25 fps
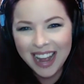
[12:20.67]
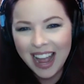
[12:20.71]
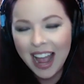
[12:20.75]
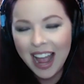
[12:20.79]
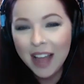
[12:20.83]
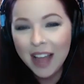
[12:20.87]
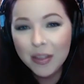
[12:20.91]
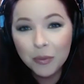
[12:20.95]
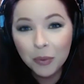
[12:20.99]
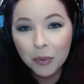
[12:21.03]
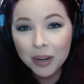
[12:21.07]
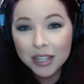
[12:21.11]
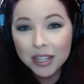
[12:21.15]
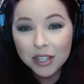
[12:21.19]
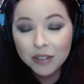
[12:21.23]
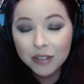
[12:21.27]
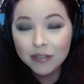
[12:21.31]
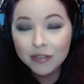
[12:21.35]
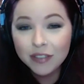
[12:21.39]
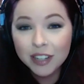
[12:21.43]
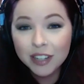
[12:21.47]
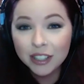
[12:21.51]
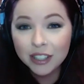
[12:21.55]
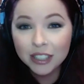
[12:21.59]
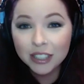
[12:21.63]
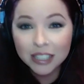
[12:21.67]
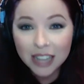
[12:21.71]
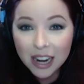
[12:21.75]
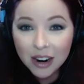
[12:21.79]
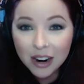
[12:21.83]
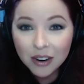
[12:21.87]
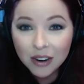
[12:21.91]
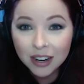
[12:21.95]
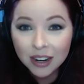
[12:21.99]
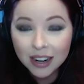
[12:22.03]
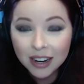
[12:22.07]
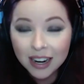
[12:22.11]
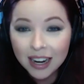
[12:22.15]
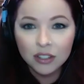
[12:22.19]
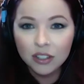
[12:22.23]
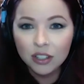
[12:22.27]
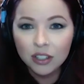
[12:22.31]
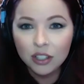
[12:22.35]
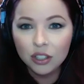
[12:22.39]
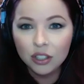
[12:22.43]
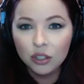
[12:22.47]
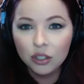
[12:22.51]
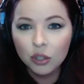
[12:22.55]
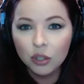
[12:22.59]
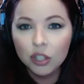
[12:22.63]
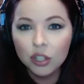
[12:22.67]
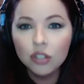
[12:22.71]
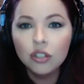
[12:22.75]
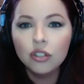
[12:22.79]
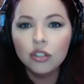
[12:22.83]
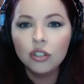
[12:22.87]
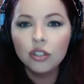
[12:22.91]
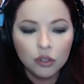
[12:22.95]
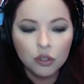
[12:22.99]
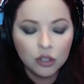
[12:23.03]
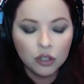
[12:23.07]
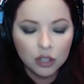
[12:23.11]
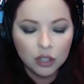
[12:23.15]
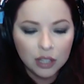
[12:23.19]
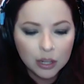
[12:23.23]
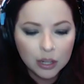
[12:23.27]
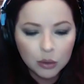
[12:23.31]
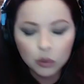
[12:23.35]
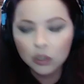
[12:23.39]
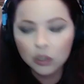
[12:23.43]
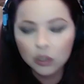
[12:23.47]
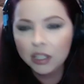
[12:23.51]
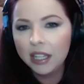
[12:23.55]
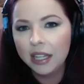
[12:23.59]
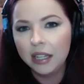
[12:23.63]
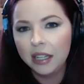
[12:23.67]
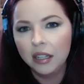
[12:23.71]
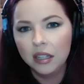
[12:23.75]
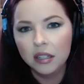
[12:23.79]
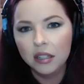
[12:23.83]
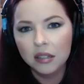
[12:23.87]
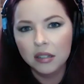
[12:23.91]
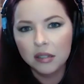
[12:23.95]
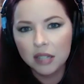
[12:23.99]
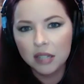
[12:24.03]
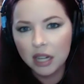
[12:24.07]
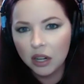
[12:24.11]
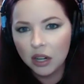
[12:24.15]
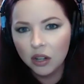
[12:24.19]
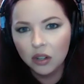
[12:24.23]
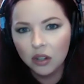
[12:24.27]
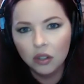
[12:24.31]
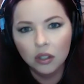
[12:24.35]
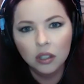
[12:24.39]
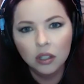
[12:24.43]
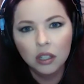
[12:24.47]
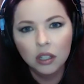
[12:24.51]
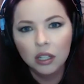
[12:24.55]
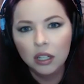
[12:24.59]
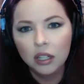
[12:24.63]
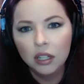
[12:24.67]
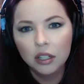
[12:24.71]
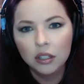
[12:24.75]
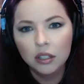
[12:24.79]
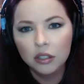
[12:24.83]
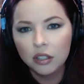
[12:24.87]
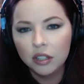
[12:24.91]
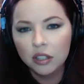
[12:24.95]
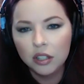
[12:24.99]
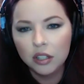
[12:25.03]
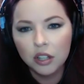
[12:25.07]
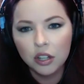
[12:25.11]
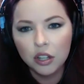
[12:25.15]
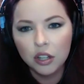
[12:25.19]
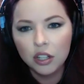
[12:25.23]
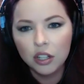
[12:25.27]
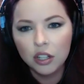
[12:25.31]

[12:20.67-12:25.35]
And then once you figure it out, you can literally sell. You can scale